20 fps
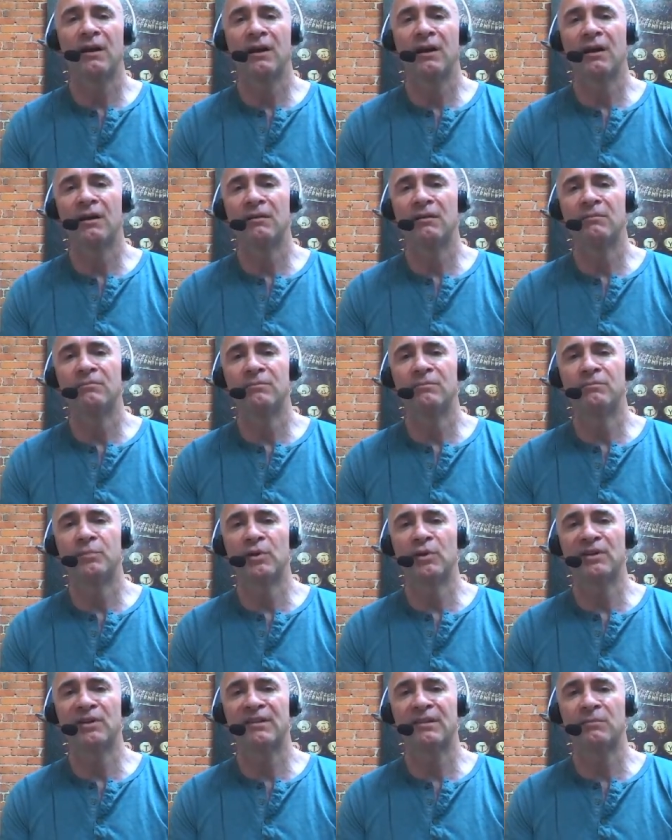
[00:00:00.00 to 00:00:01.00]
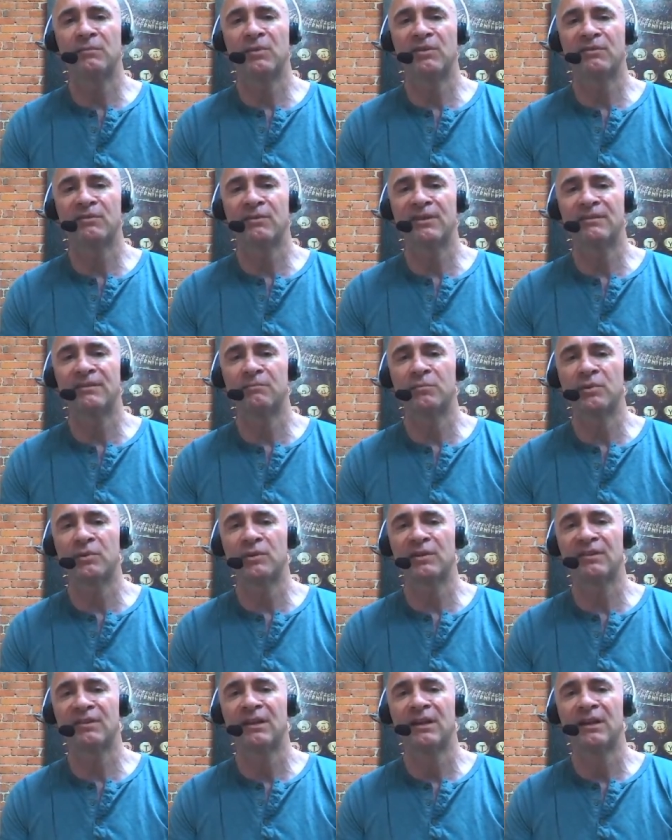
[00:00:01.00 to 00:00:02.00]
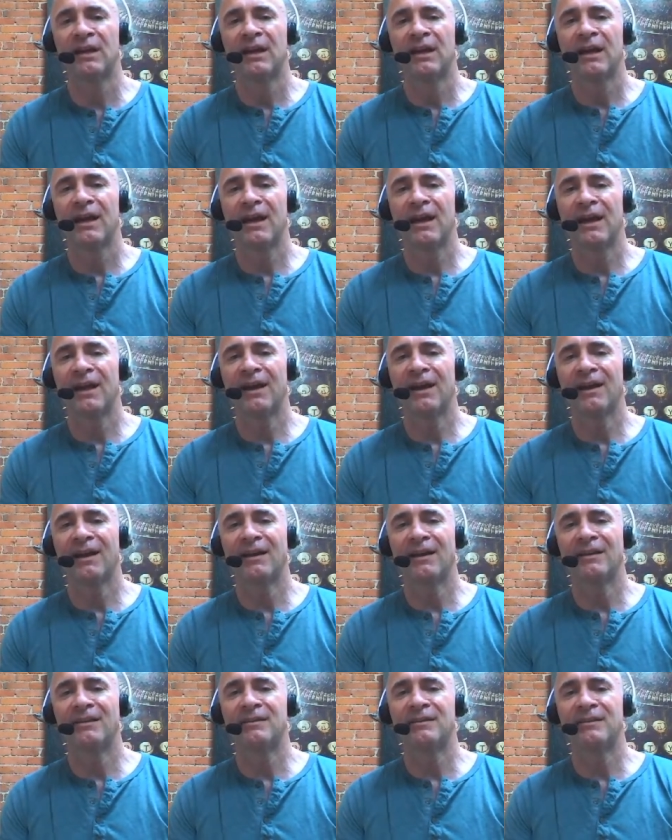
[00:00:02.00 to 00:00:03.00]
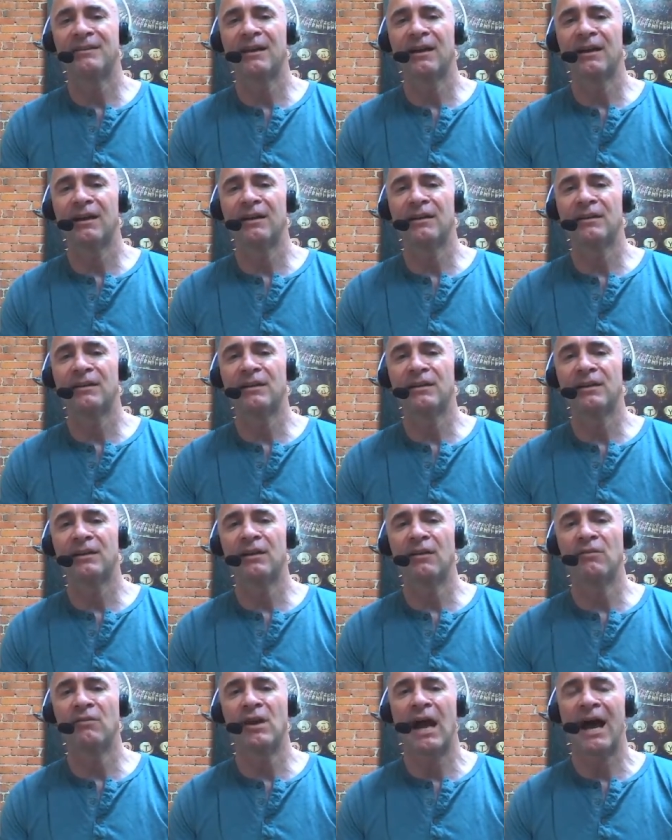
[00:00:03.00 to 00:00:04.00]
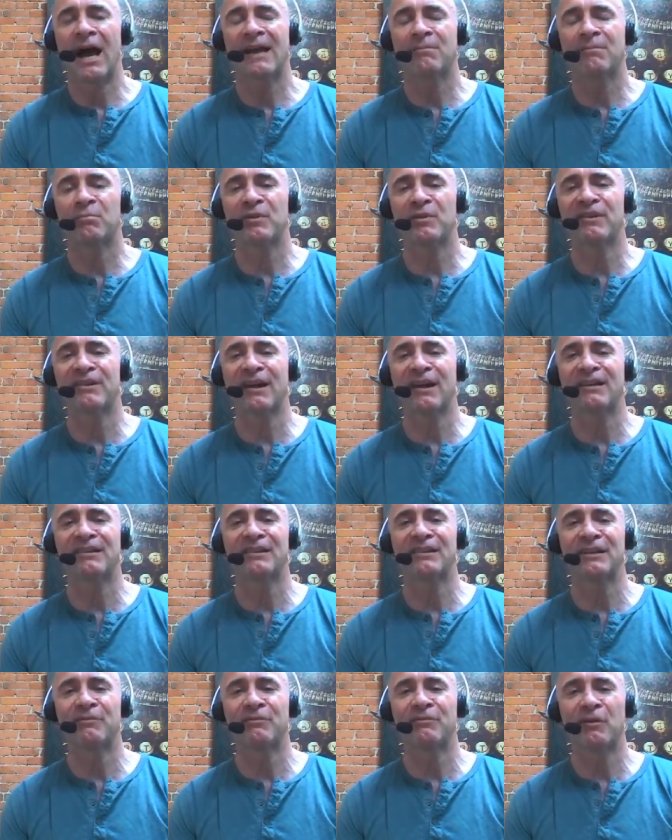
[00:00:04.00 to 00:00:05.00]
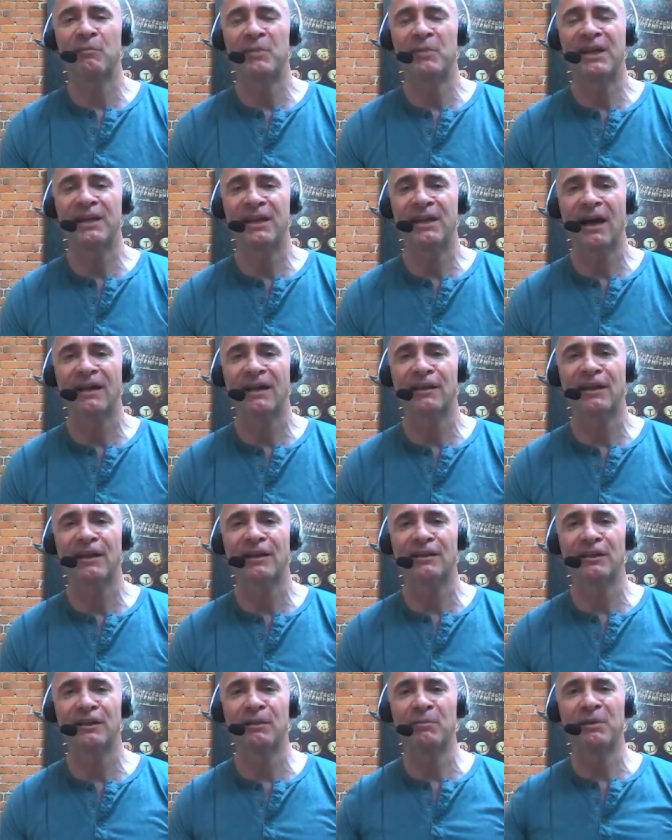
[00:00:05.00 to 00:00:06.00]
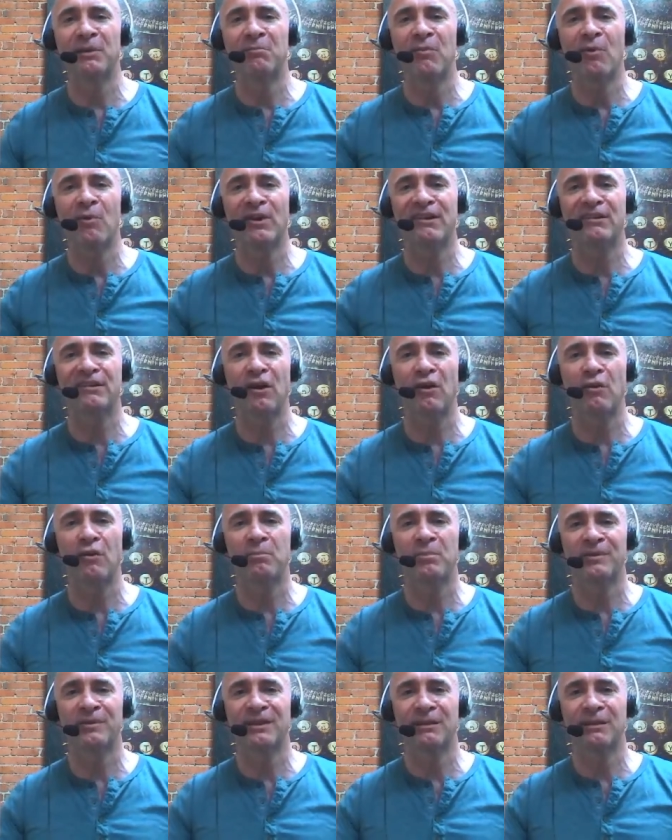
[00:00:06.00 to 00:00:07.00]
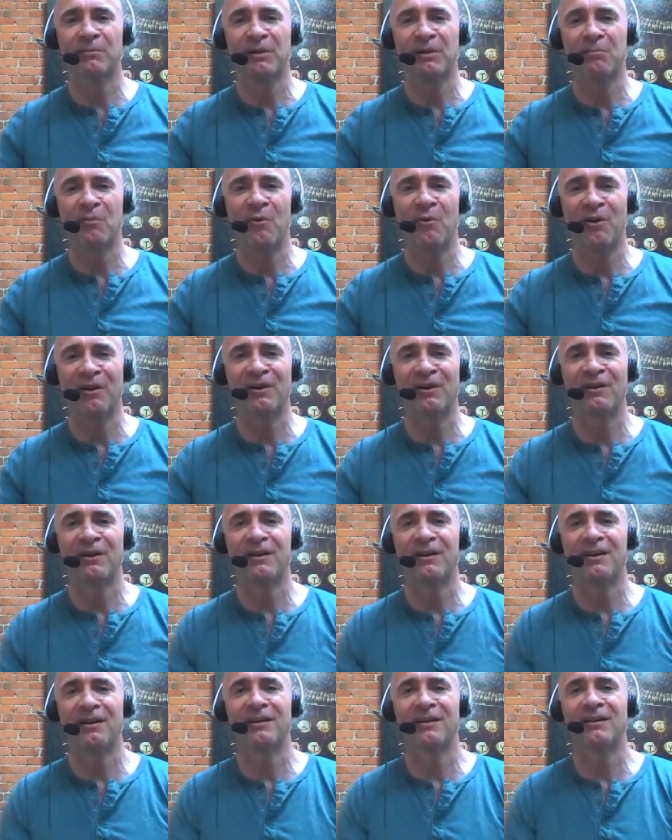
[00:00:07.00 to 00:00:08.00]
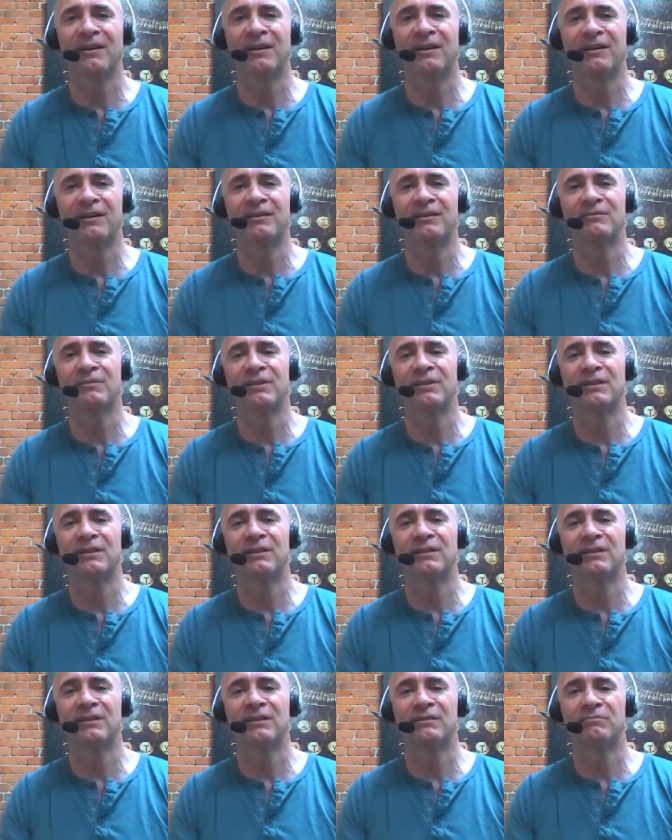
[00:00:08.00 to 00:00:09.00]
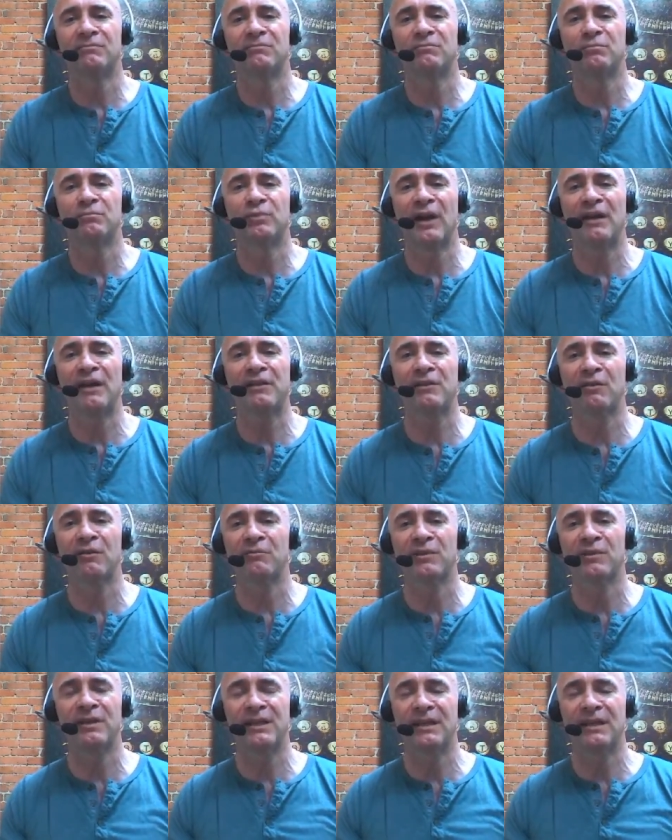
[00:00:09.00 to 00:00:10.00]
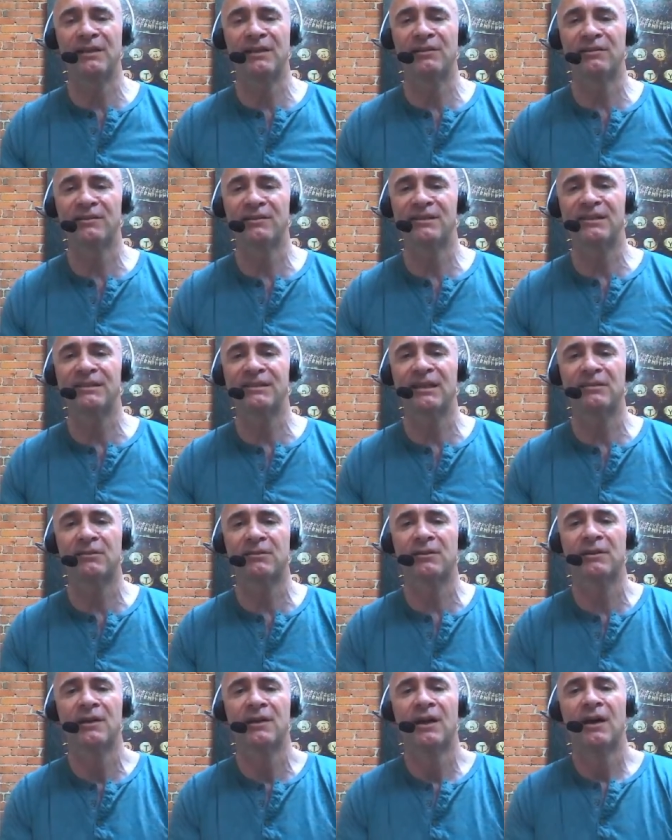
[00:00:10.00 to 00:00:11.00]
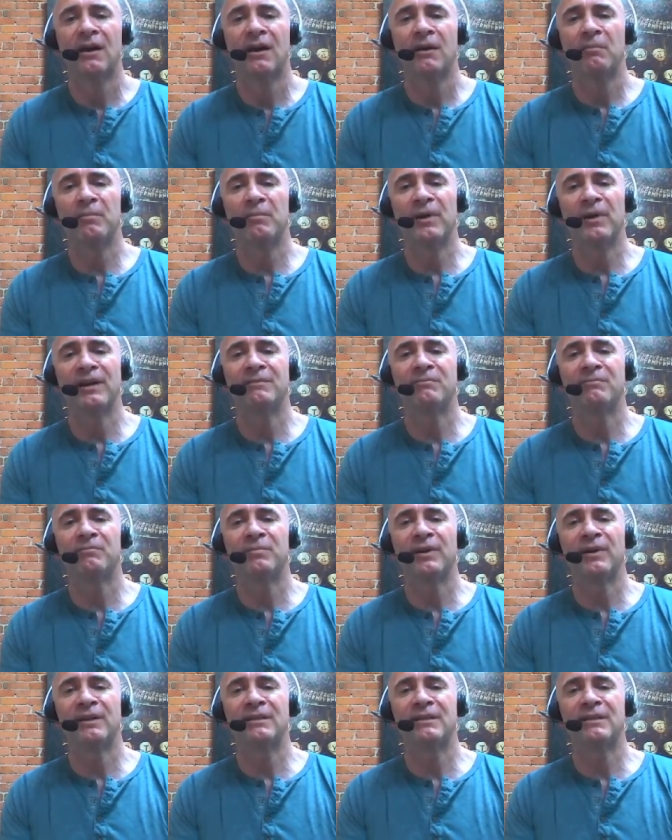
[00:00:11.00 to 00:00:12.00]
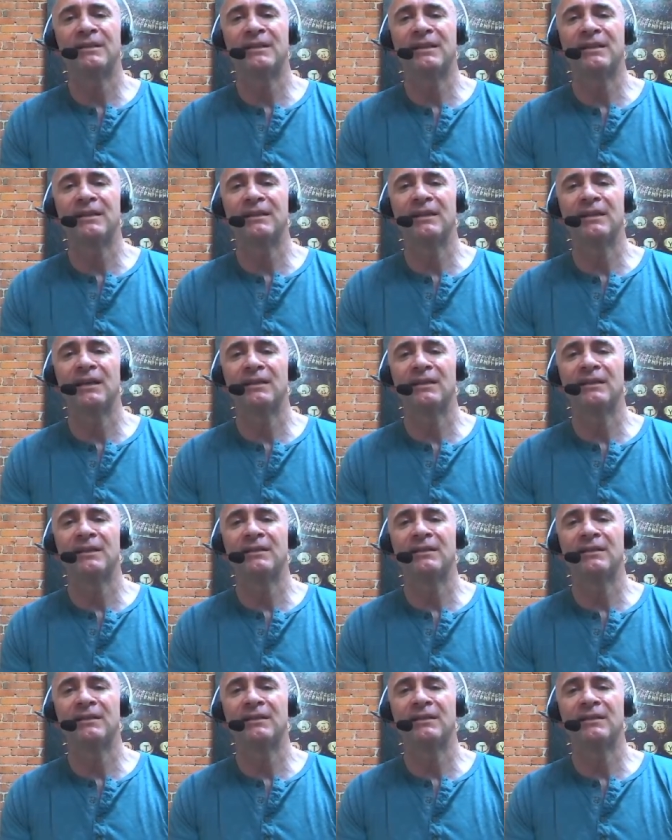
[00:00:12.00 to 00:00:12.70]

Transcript: books, their most recent books. And, not precisely for me. I like a little bit more scope, a little bit more breadth over the years, etc. But the